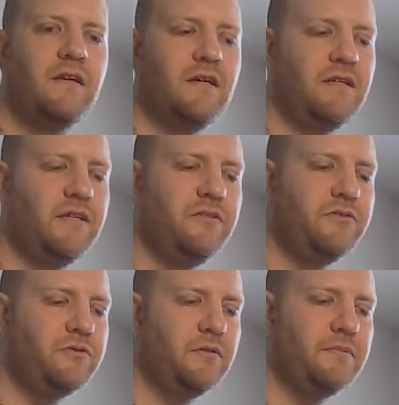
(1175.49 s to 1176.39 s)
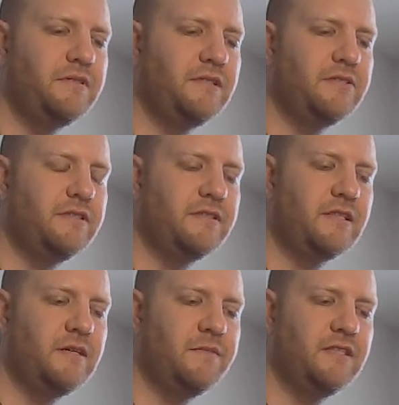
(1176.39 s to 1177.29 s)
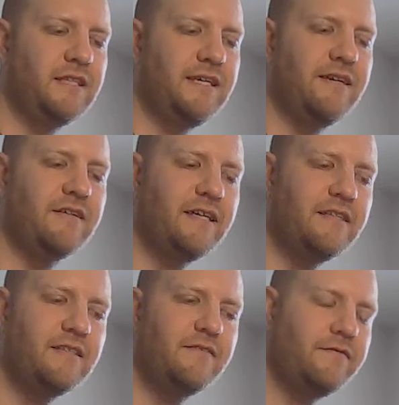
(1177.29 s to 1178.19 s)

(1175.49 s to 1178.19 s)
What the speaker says: an unusual position to come into the Kherketha.